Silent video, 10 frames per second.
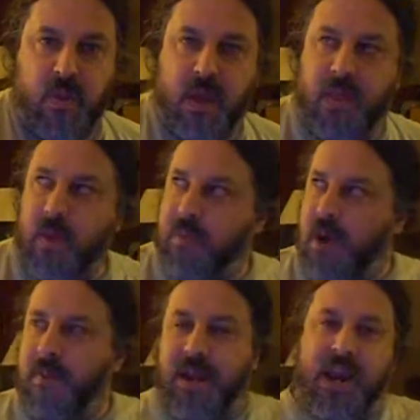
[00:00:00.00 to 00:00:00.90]
The the
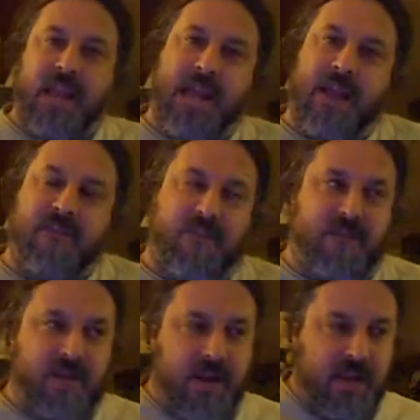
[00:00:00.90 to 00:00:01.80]
problem that I
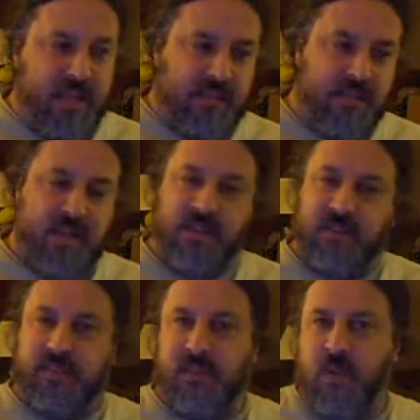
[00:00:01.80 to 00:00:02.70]
have uh, is not
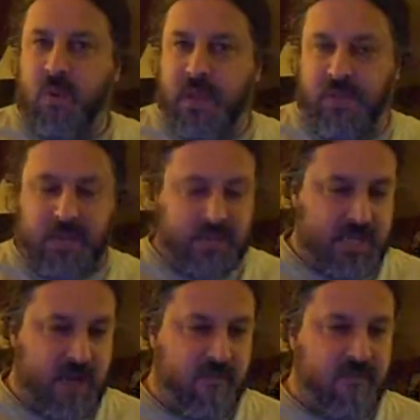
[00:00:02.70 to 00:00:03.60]
necessarily weather
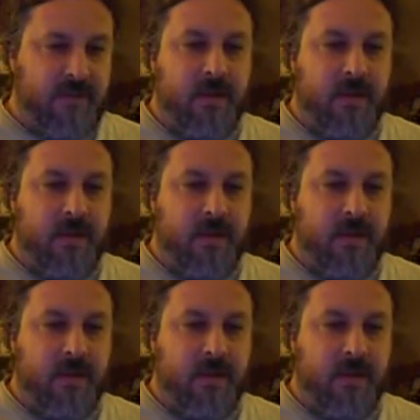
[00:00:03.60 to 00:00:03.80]
itself,